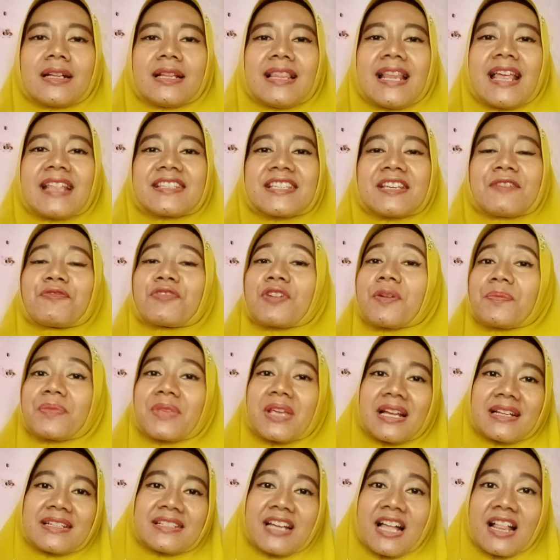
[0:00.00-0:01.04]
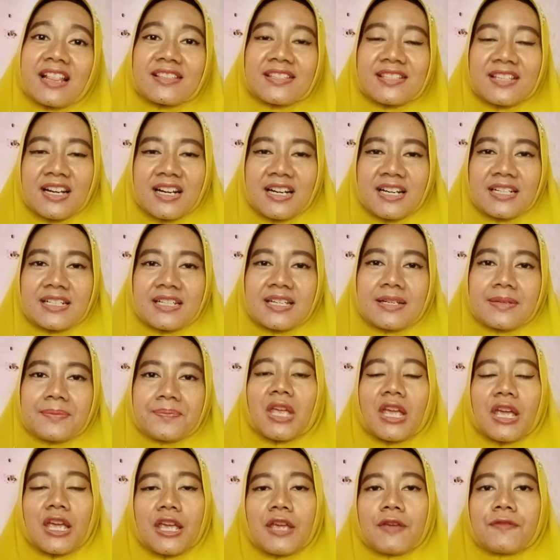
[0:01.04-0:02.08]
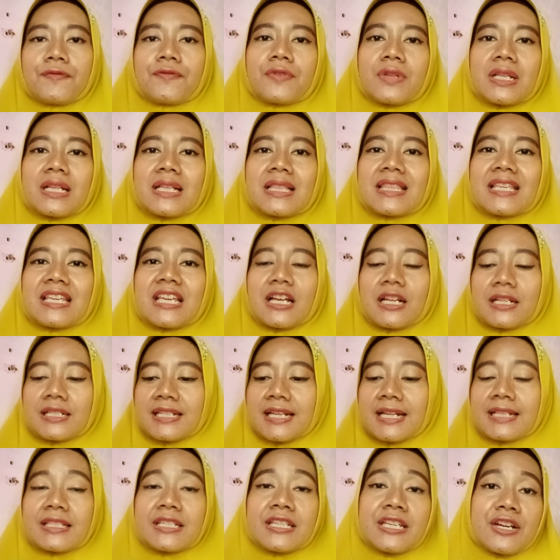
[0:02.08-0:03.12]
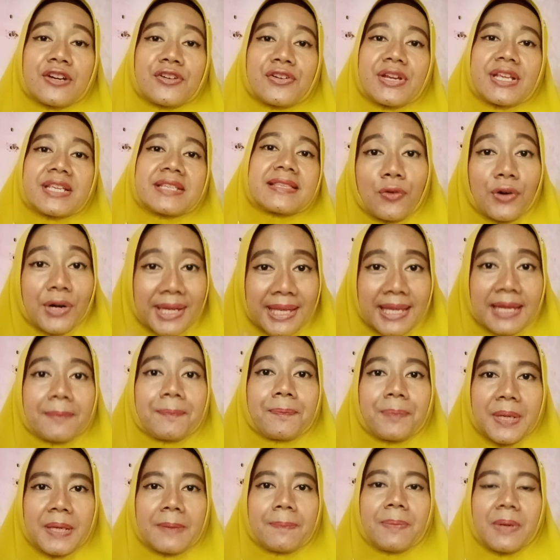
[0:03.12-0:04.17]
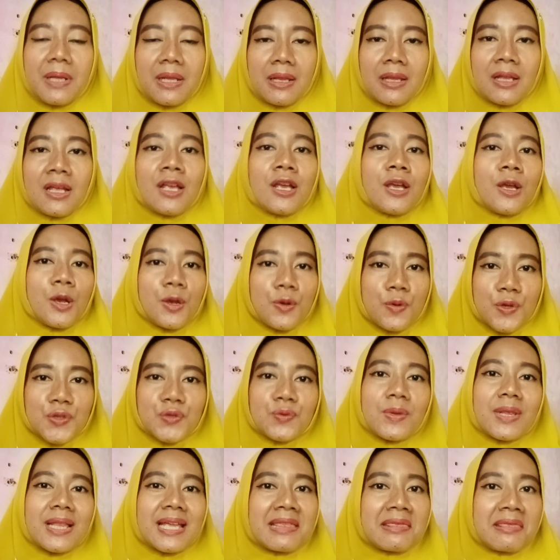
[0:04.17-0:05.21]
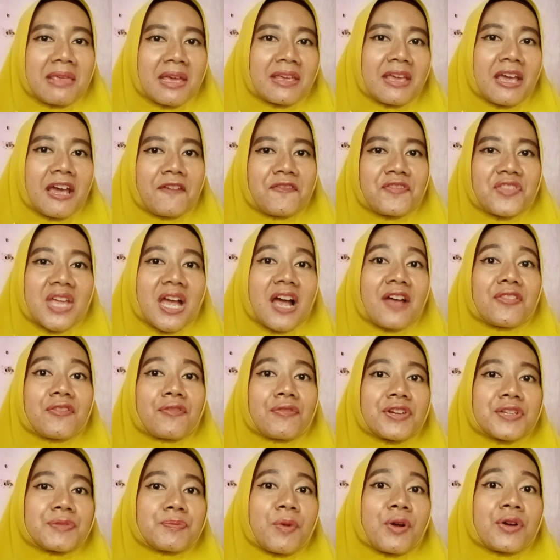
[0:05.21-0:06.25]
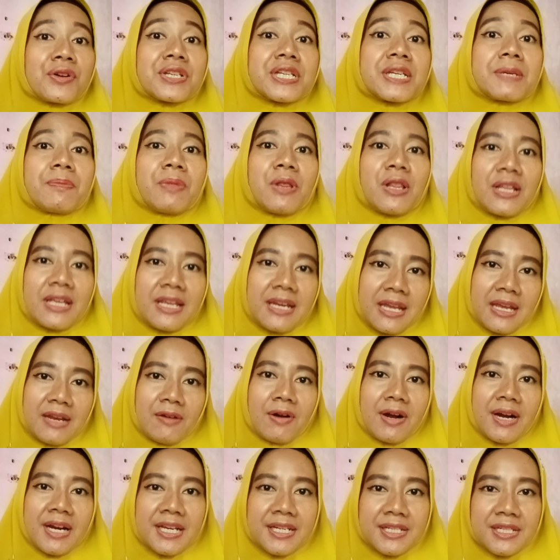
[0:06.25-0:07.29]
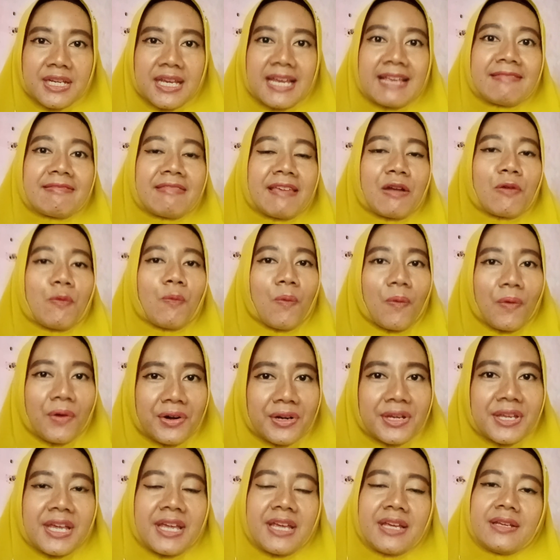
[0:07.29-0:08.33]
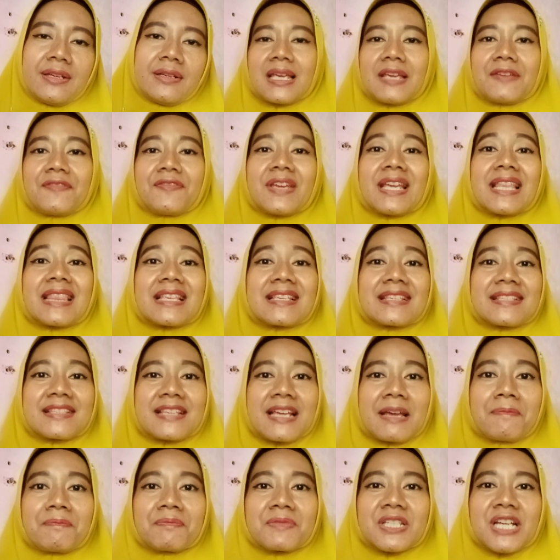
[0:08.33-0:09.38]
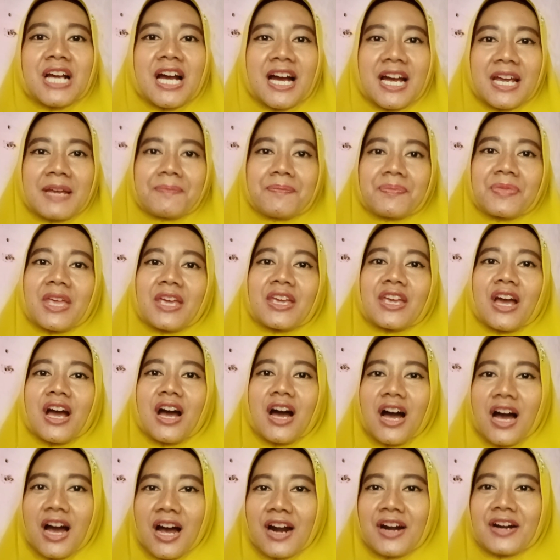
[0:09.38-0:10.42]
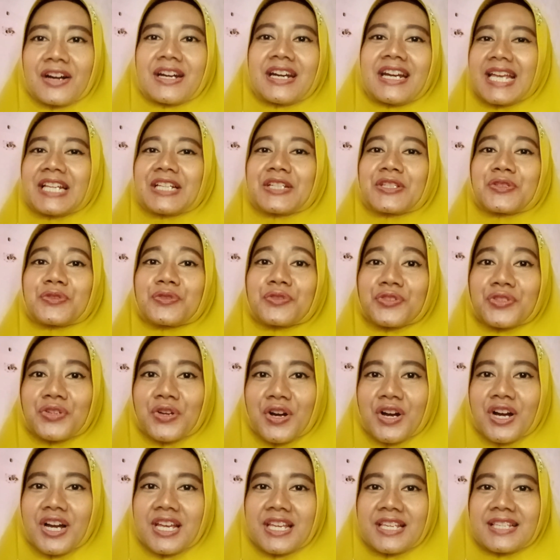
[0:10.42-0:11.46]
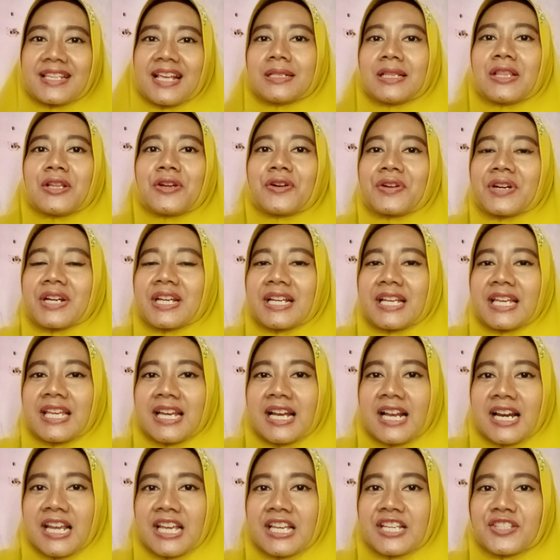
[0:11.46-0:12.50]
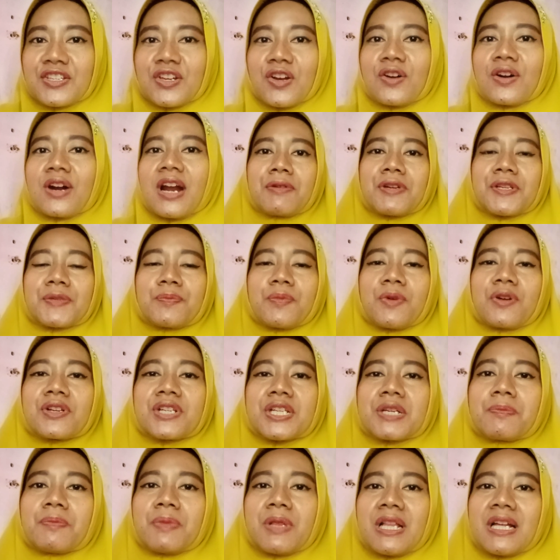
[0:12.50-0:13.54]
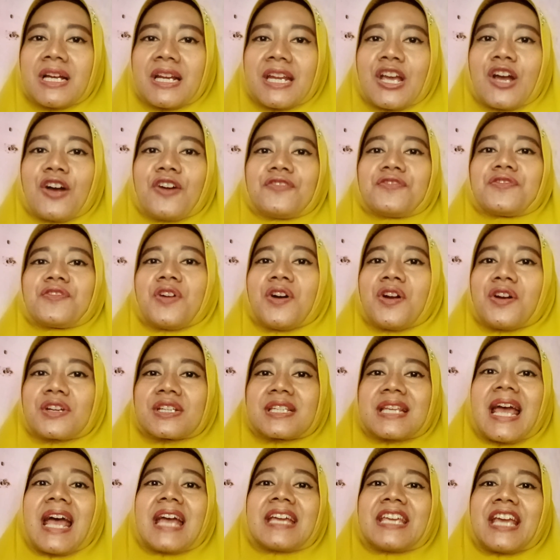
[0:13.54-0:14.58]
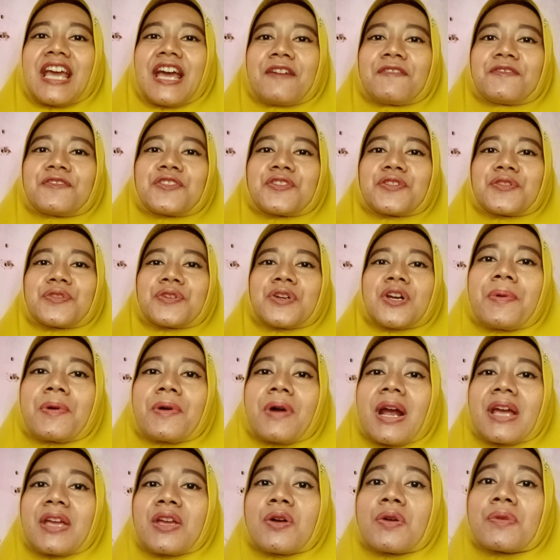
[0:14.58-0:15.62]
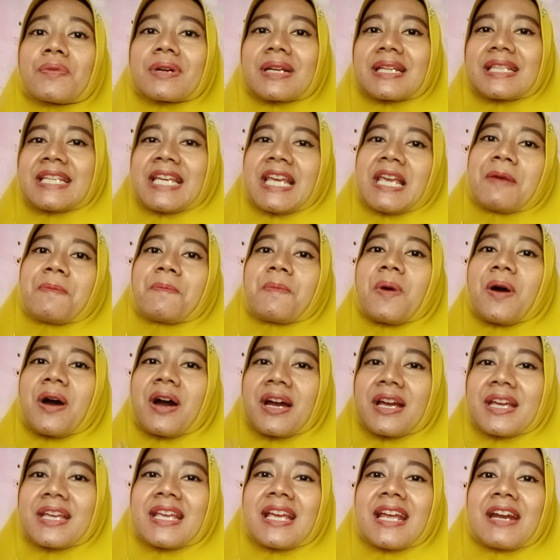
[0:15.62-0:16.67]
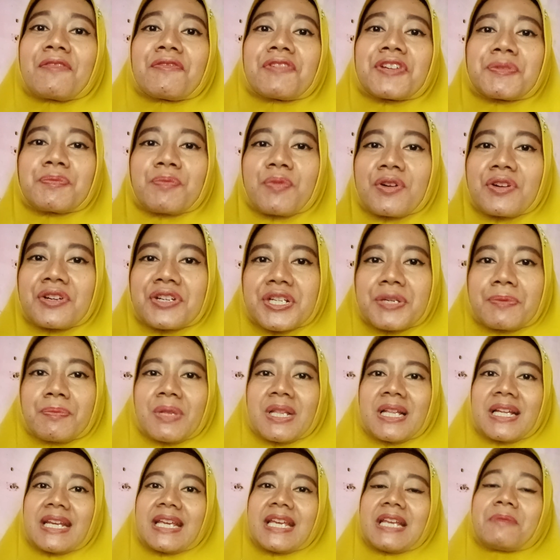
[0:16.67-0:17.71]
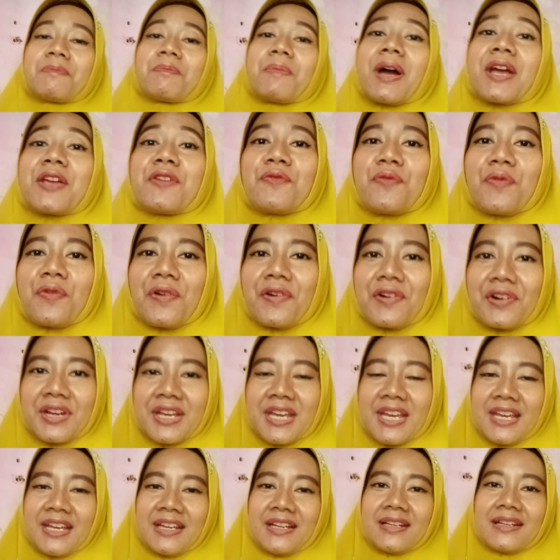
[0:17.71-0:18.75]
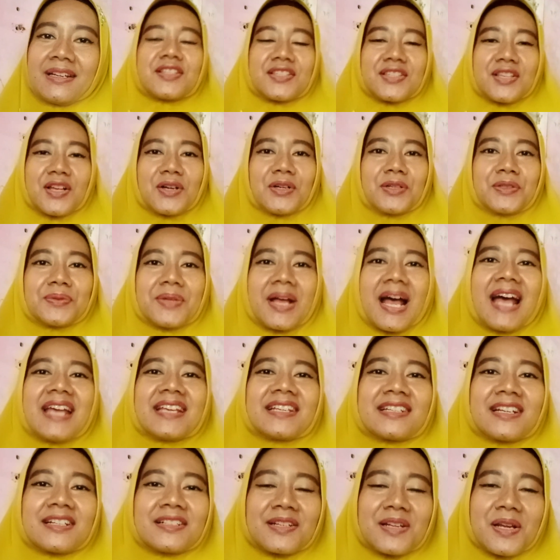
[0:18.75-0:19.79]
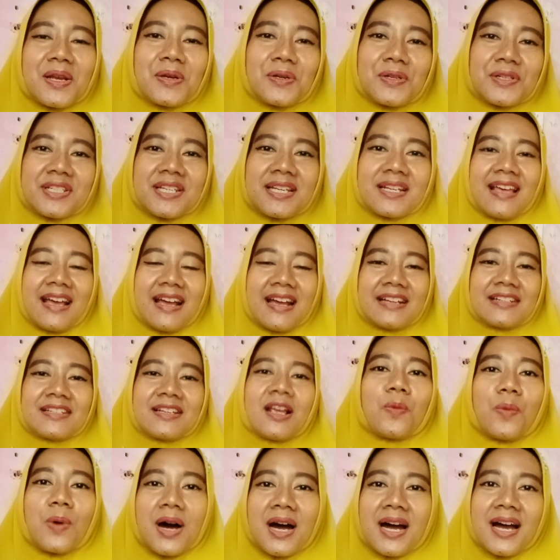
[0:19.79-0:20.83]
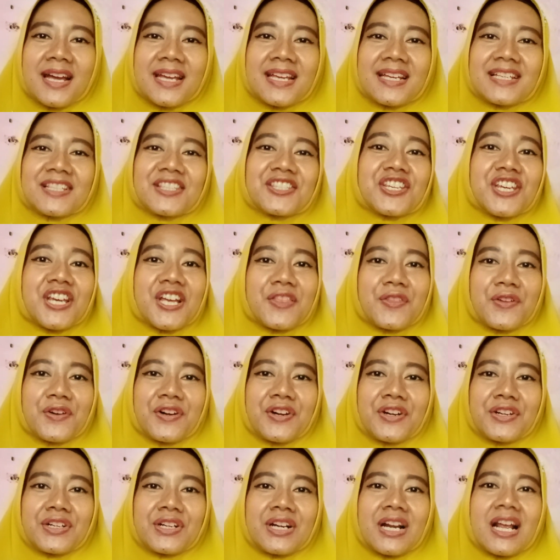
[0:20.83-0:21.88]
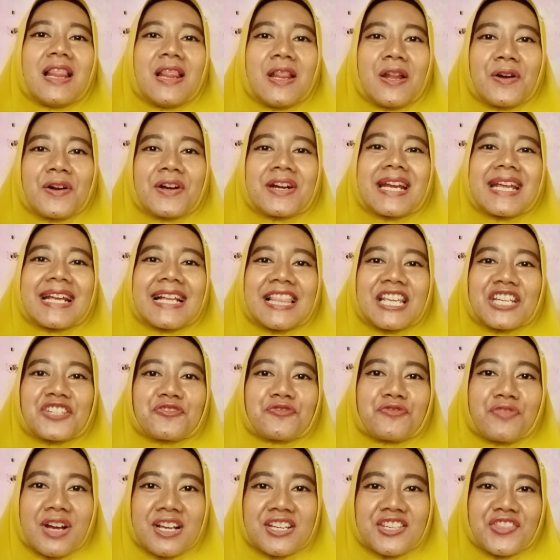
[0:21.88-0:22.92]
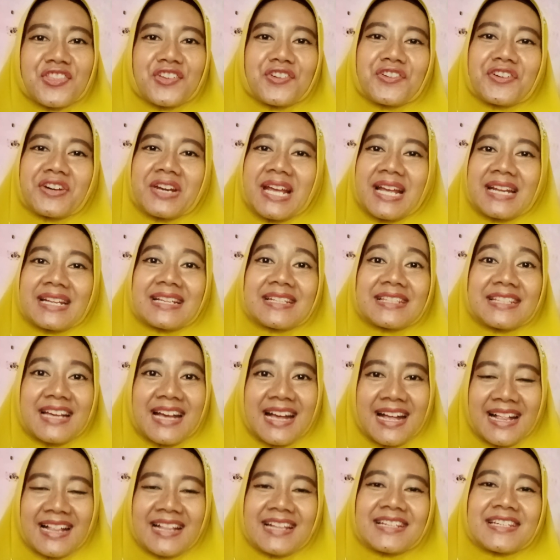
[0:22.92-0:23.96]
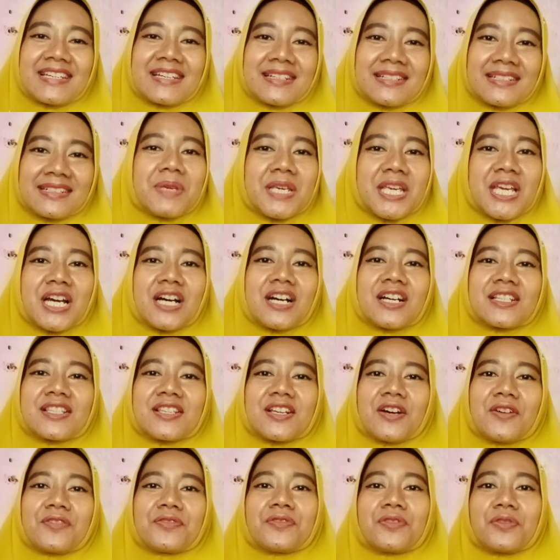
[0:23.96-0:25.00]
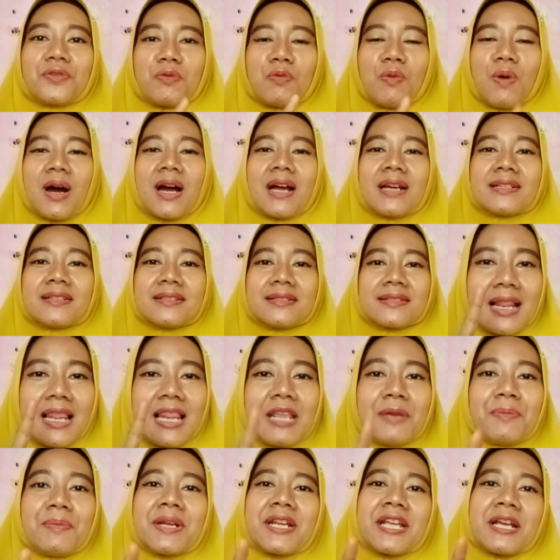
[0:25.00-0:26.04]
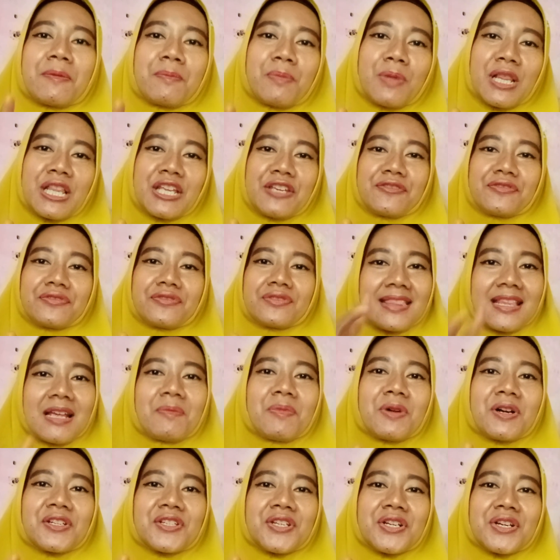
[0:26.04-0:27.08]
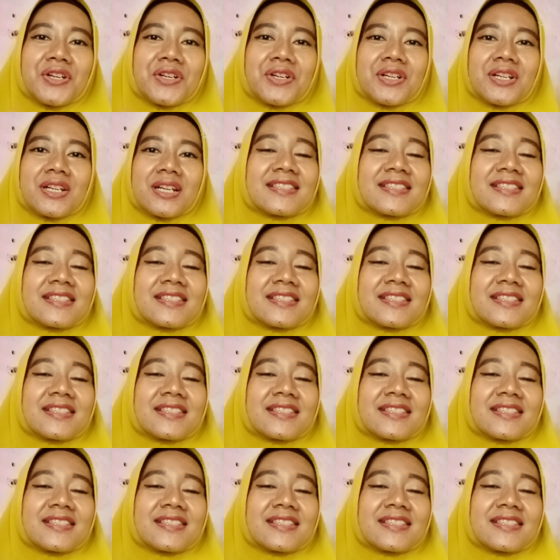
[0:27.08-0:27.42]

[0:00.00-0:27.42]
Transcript: Let's see from the adult side. if the adult here is working people, usually they have the other responsibility, right, in their working. If in the same time they are into choice learning English or responsibility, of course I have to priority my responsibility in my working. So I conclude that why children learn English faster than adults, because of 1. Limiting belief, number 2.